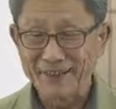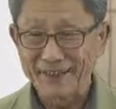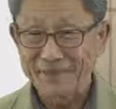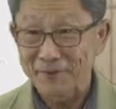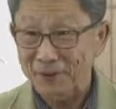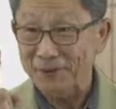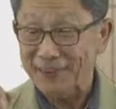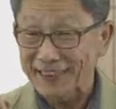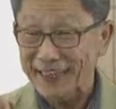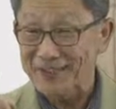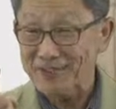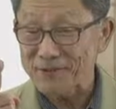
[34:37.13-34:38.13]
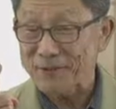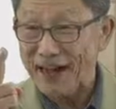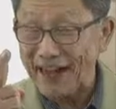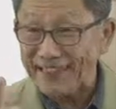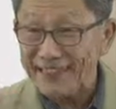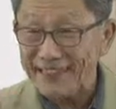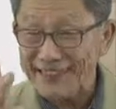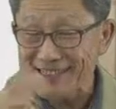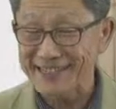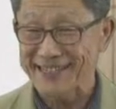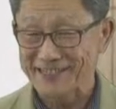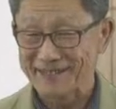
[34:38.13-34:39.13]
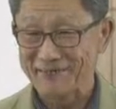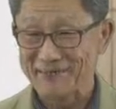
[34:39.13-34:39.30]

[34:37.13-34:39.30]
for the case of binary system.